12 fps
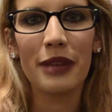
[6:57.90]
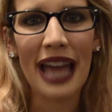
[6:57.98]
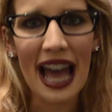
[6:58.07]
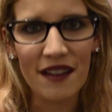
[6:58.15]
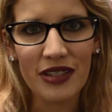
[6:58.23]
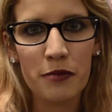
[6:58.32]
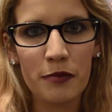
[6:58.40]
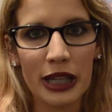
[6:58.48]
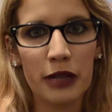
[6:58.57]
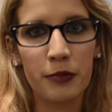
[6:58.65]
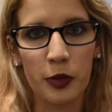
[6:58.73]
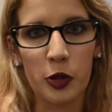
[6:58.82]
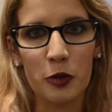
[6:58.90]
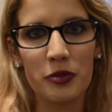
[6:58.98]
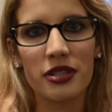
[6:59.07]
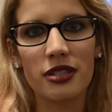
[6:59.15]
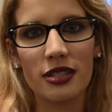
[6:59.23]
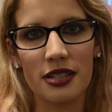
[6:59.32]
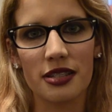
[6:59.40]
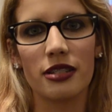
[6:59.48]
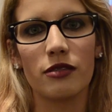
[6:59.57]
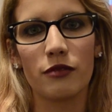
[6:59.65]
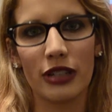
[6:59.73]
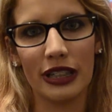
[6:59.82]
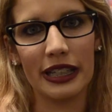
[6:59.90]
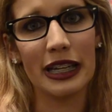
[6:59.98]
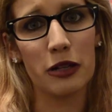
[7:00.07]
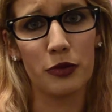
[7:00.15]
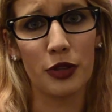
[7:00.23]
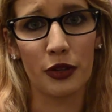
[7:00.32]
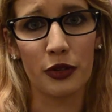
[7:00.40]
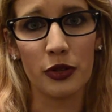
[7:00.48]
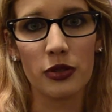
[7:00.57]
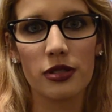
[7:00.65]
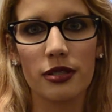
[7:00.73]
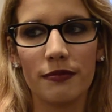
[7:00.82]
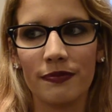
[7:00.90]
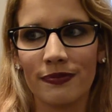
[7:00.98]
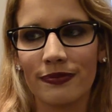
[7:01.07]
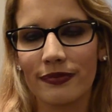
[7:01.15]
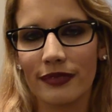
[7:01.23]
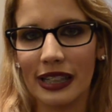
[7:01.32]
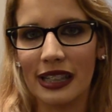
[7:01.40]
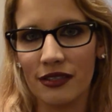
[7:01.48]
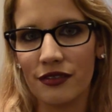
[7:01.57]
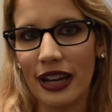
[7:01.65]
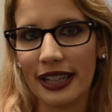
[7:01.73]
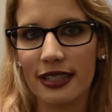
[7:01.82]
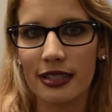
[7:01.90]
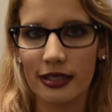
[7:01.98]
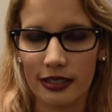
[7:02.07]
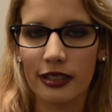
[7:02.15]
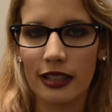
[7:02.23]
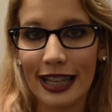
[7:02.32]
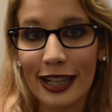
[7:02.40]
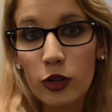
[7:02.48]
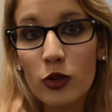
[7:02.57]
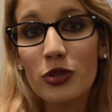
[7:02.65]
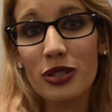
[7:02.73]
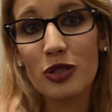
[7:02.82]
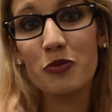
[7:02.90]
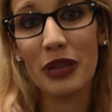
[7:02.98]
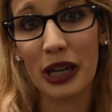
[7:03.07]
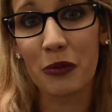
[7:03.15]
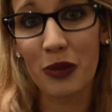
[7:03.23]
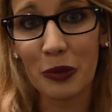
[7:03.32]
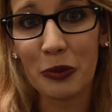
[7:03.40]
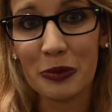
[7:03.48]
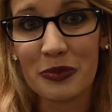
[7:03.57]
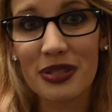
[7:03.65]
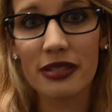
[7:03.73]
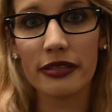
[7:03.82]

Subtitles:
But having bigger boobs doesn't really help the cause. In fact, it causes bigger problems.